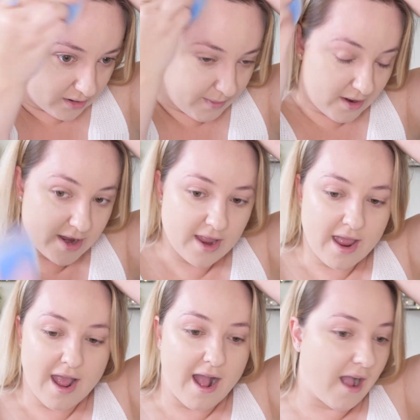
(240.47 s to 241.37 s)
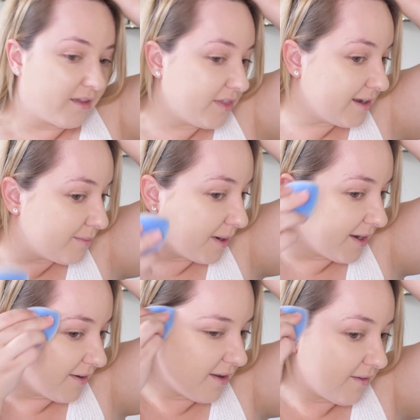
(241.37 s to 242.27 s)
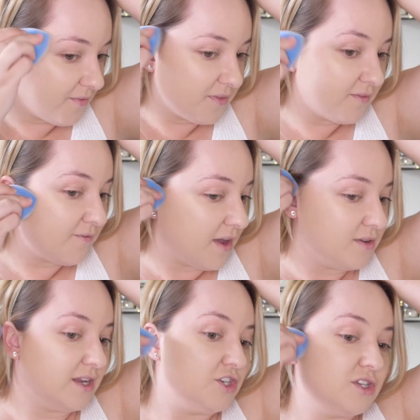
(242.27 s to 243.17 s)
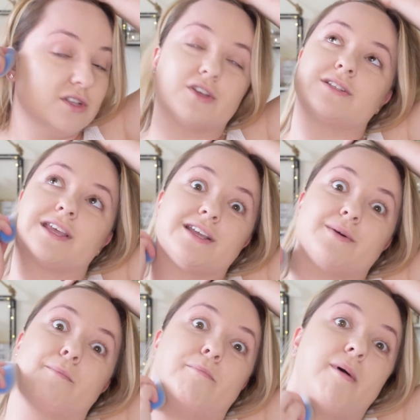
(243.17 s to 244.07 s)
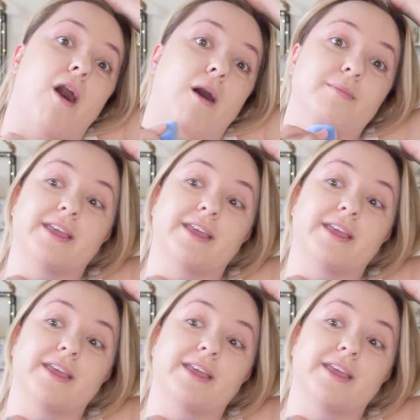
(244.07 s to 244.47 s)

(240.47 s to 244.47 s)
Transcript: about it. I think my foundation looks like bomb.